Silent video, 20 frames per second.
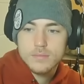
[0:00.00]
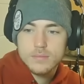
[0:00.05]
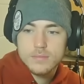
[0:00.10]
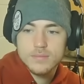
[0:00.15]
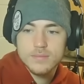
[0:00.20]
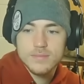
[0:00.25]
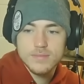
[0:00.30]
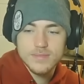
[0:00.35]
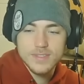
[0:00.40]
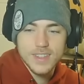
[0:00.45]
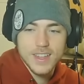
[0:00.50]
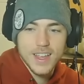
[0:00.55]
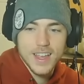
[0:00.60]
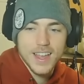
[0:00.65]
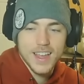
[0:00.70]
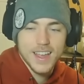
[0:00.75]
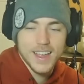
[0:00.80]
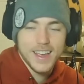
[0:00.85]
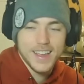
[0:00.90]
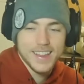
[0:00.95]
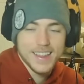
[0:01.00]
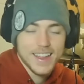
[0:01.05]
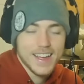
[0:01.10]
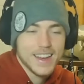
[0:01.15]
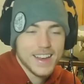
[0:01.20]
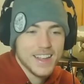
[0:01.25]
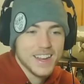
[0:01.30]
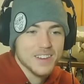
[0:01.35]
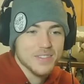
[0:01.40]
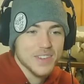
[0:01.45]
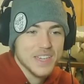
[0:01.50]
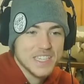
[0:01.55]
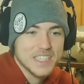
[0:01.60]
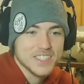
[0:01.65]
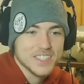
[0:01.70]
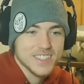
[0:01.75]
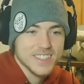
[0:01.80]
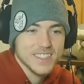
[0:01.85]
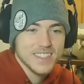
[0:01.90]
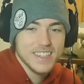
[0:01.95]
It reportedly lived that
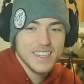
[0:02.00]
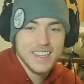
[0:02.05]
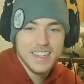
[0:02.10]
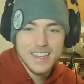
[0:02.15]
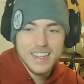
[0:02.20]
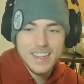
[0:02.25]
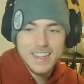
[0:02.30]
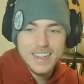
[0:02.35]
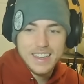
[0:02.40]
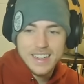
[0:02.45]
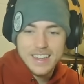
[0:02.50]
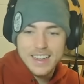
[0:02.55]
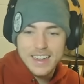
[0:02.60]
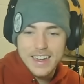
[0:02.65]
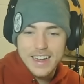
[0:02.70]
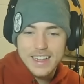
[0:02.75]
animation. 23 to 3.6.